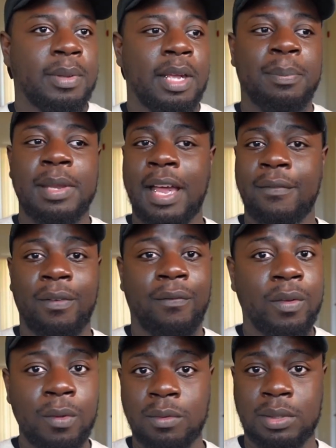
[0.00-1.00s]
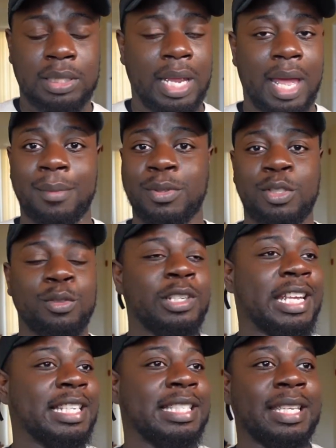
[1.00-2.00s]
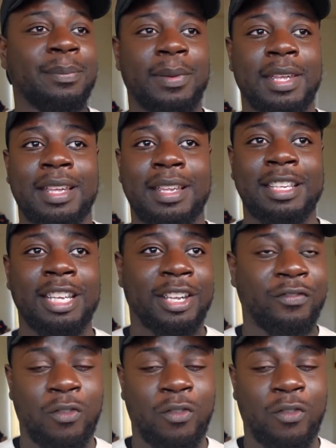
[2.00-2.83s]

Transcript: be applying for food stamps. You need to be looking